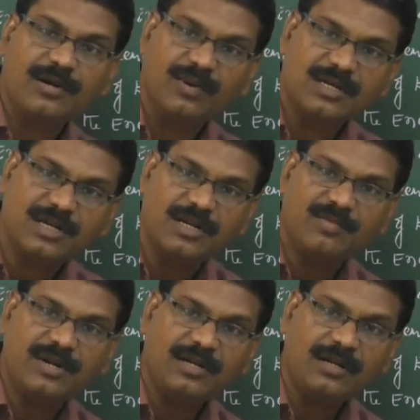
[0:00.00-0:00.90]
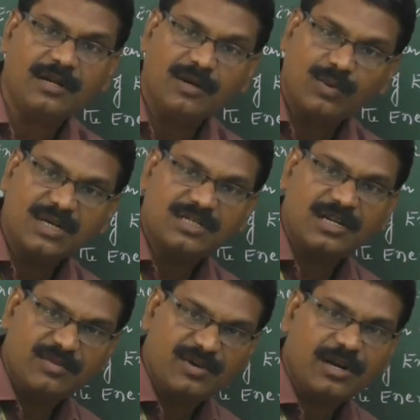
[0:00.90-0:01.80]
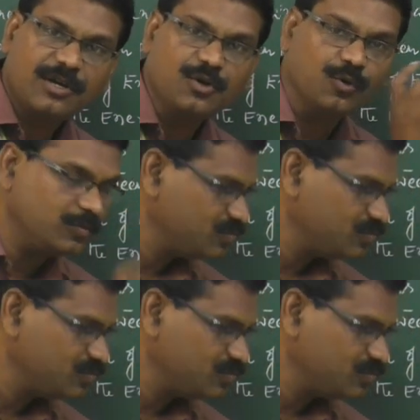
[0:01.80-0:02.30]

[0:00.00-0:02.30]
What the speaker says: into 1 centimeter cube.